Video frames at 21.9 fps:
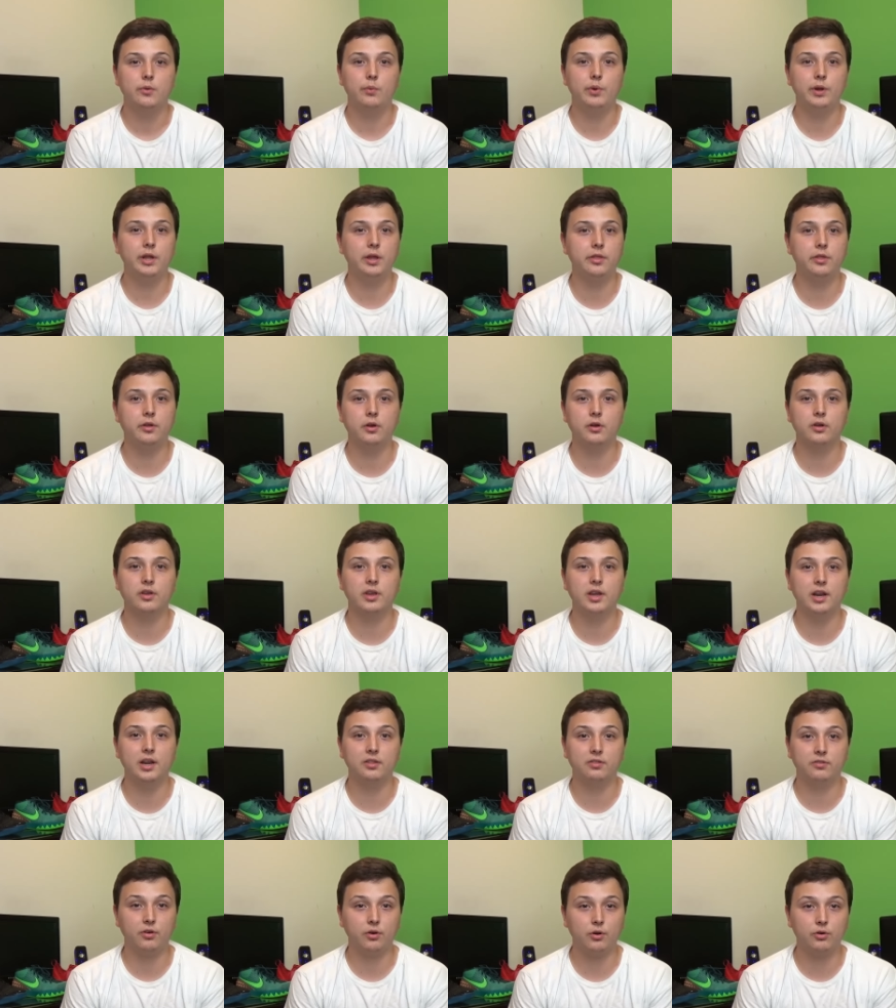we'd either get
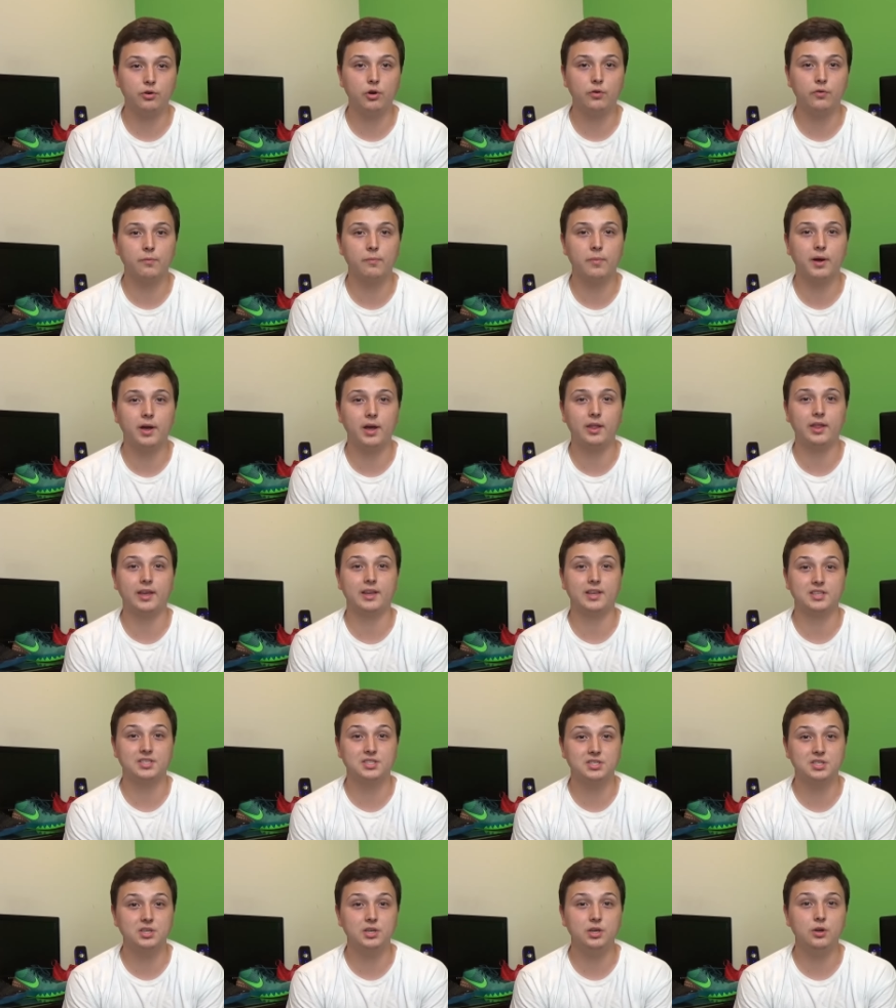it turned over by like a
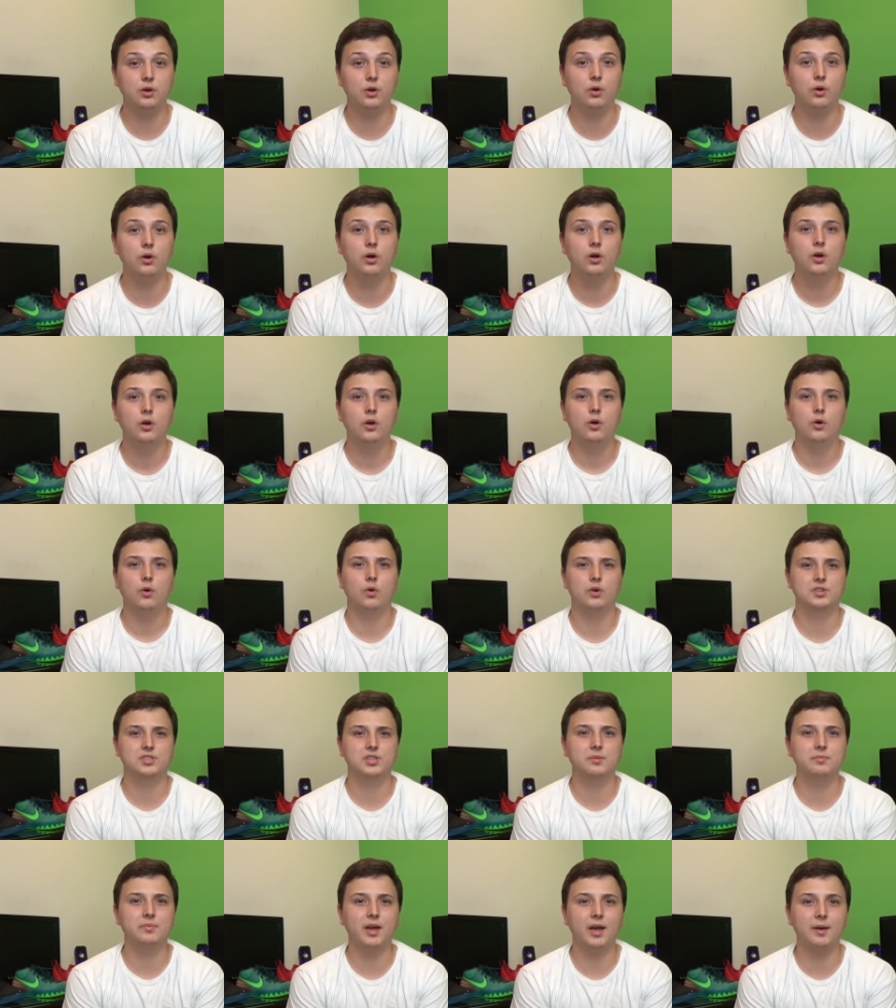steal or
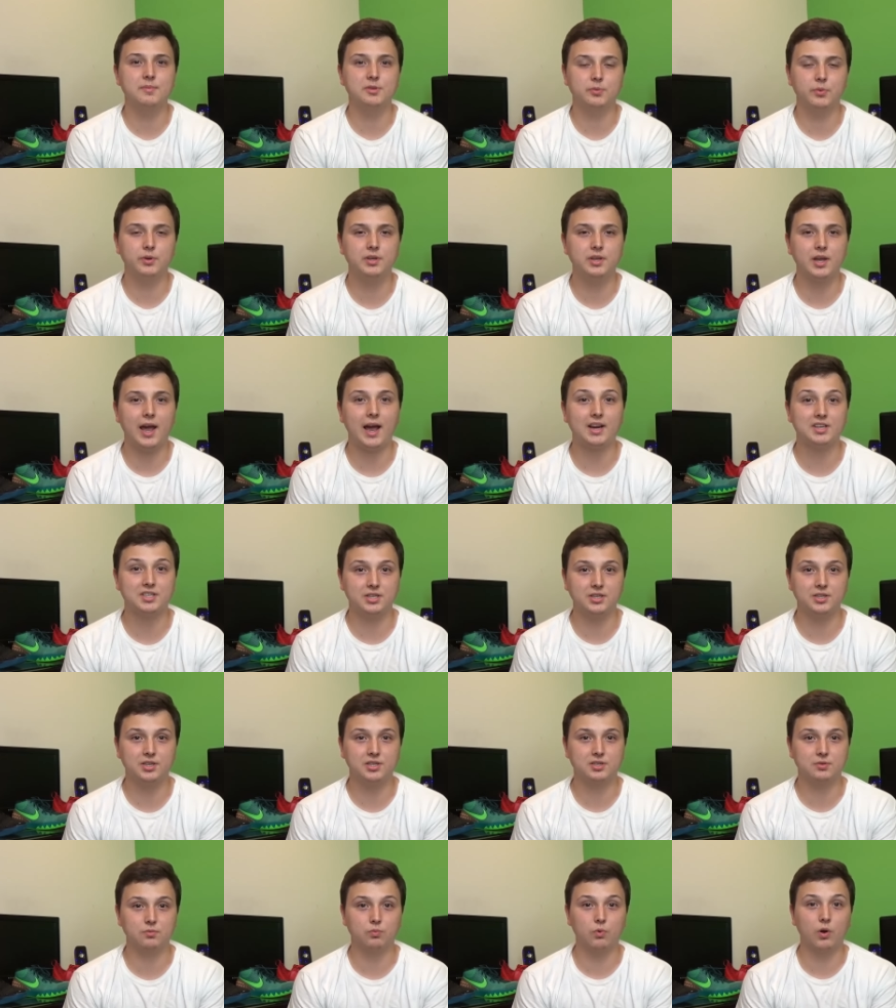sometimes we'd actually
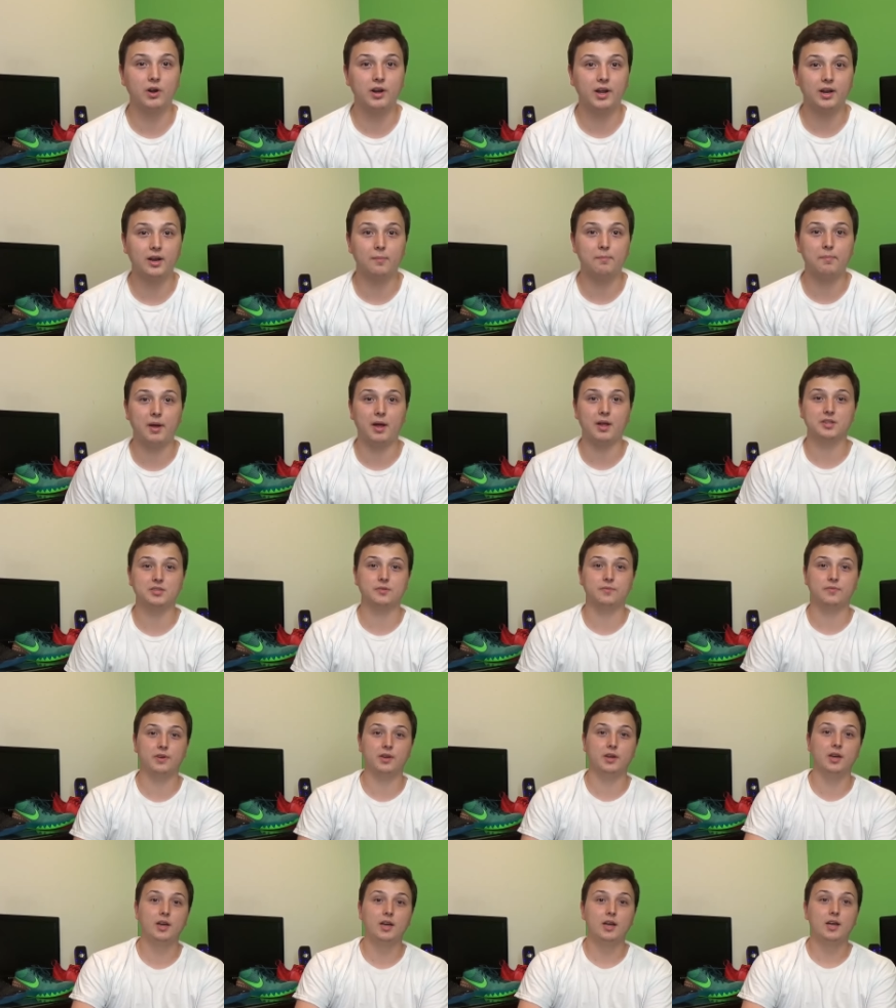just run out of bounds with
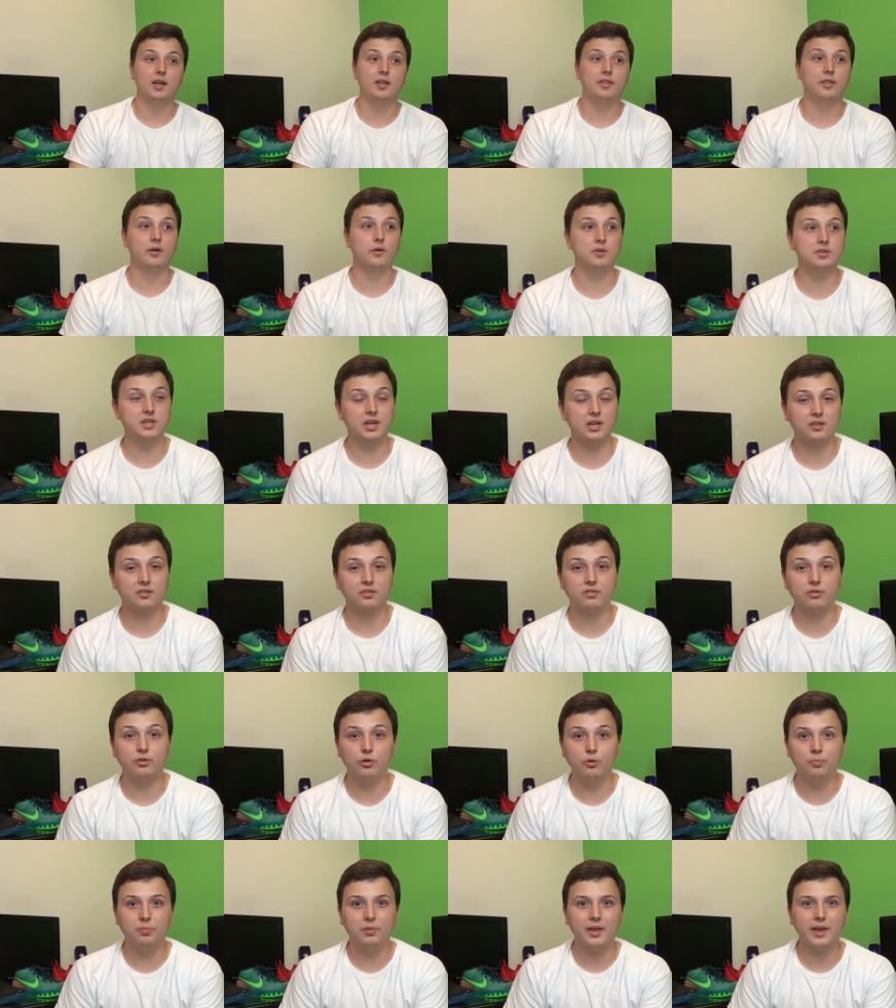it. There was like
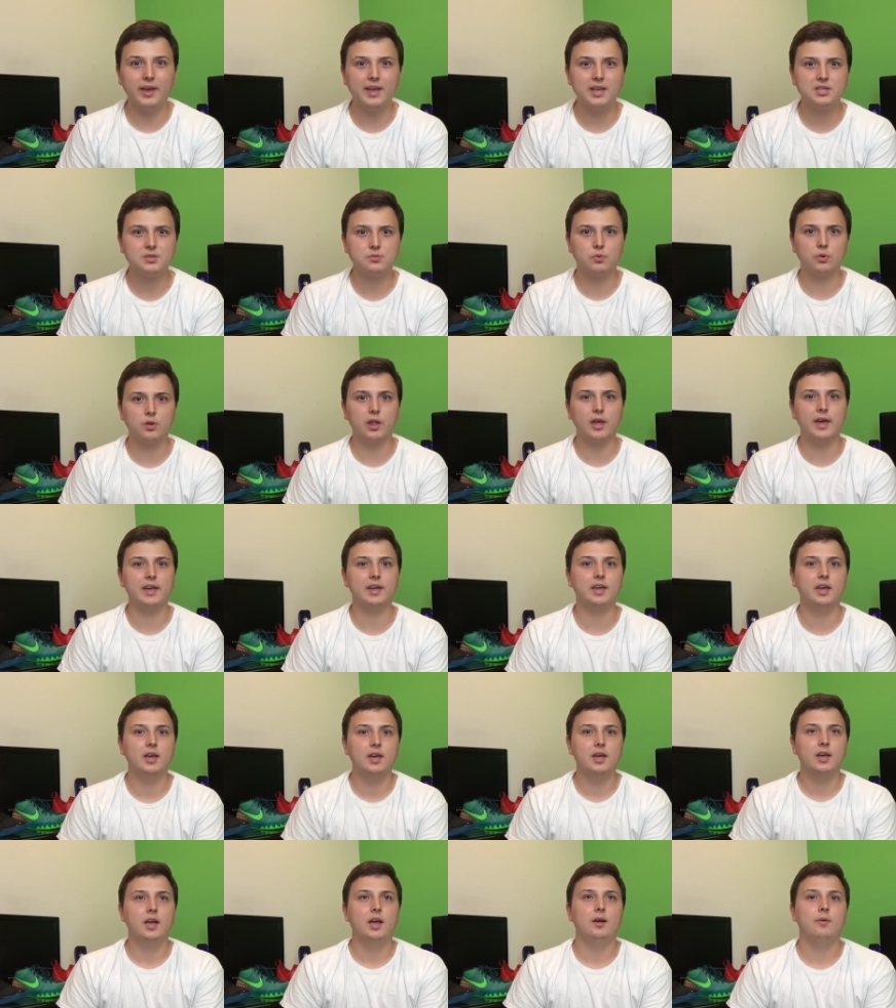two plays where like
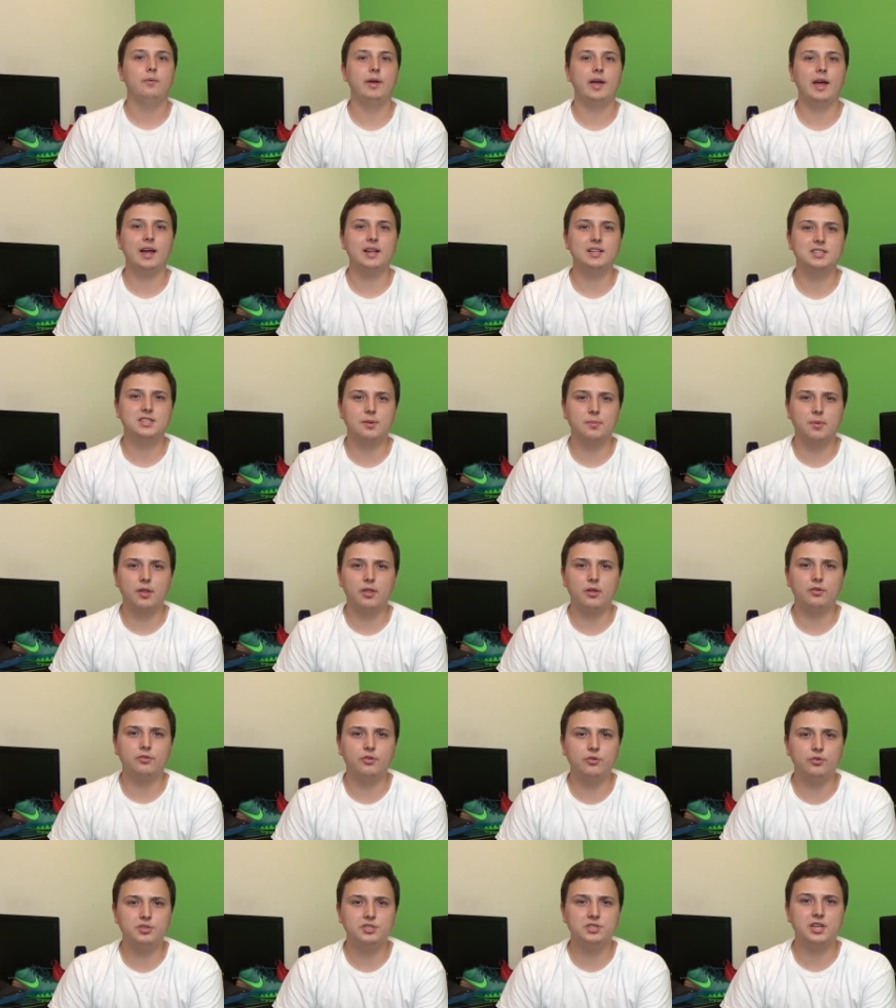we had some other
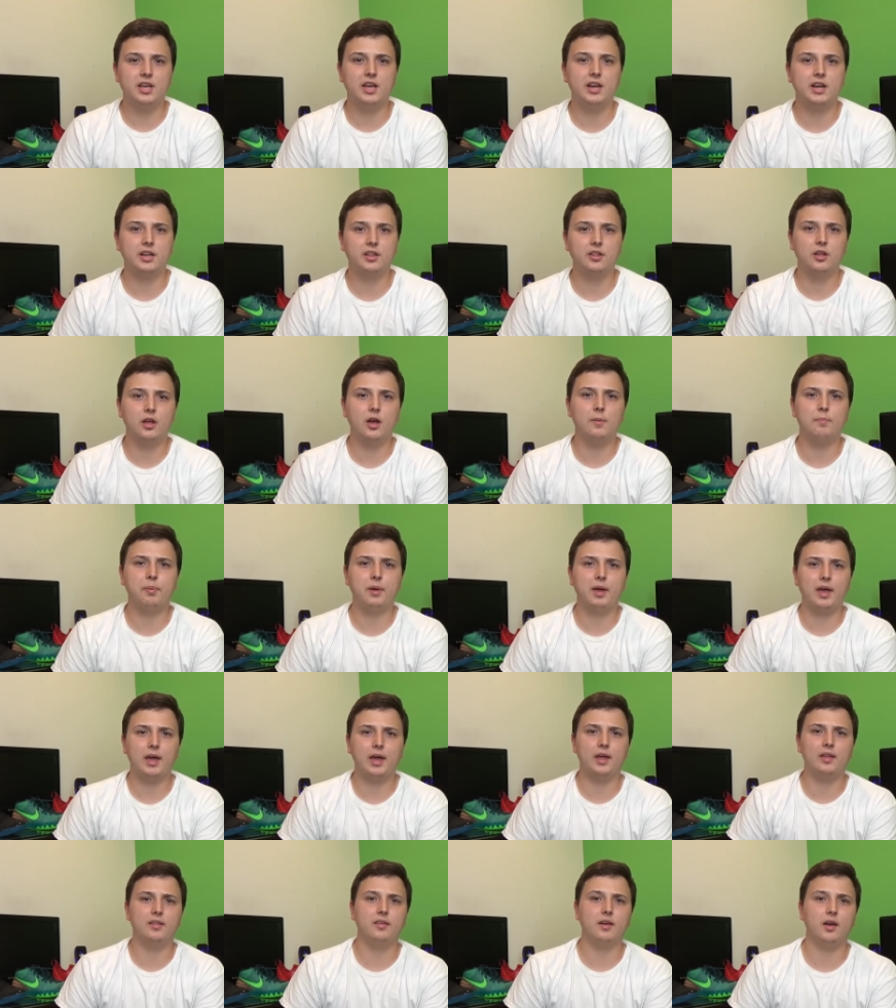dudes taking it up
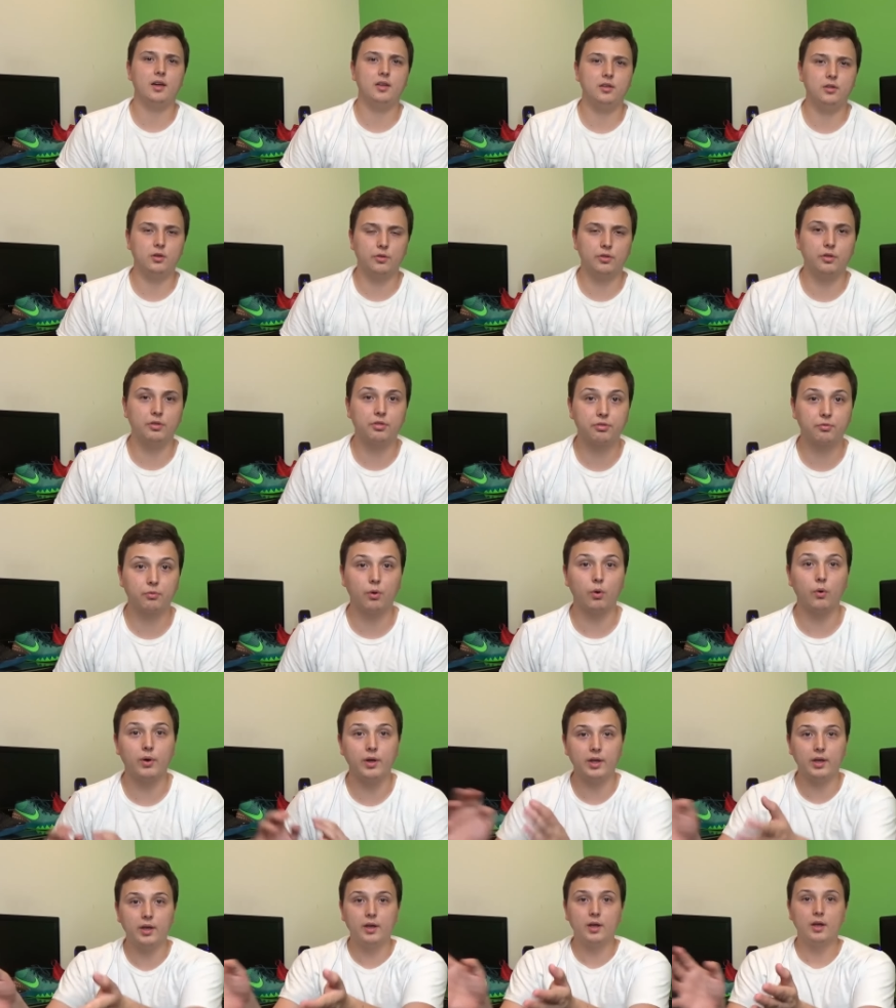and uh, you know they'll throw
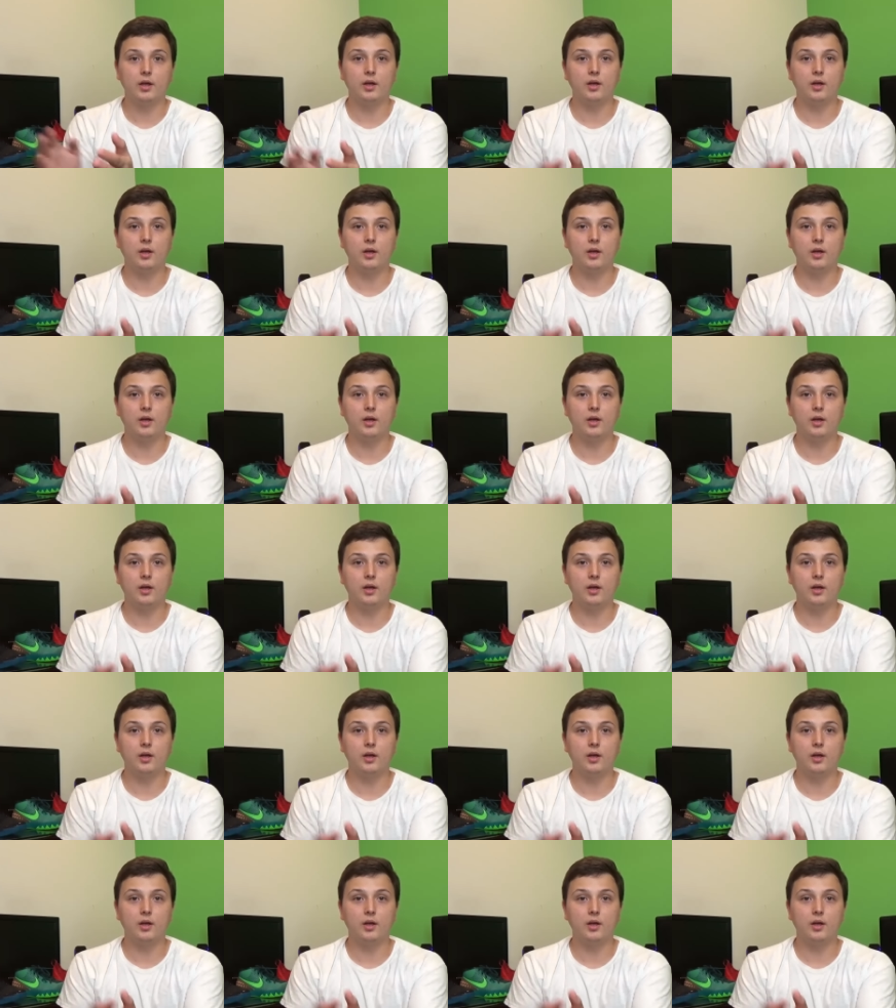it